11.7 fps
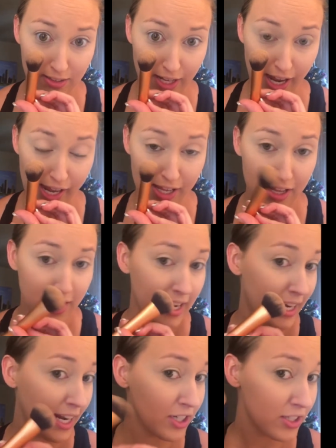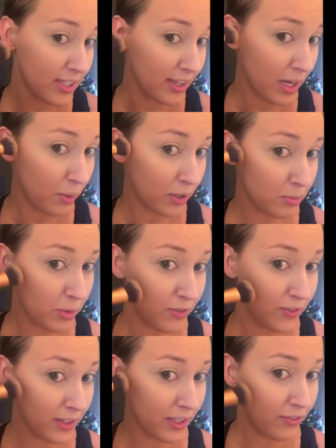Okay, and I just think that works
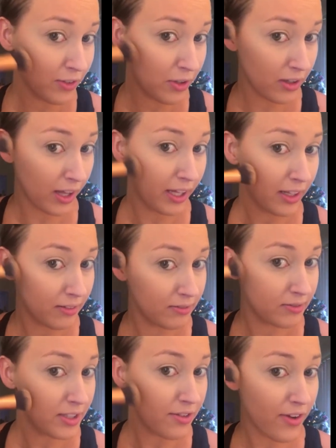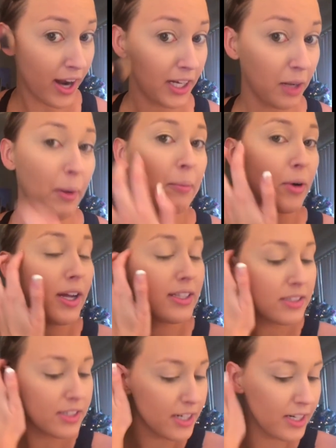perfectly for like defining my
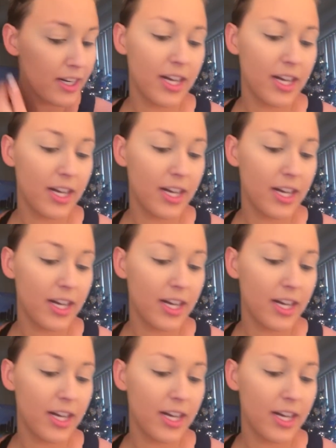bronzer.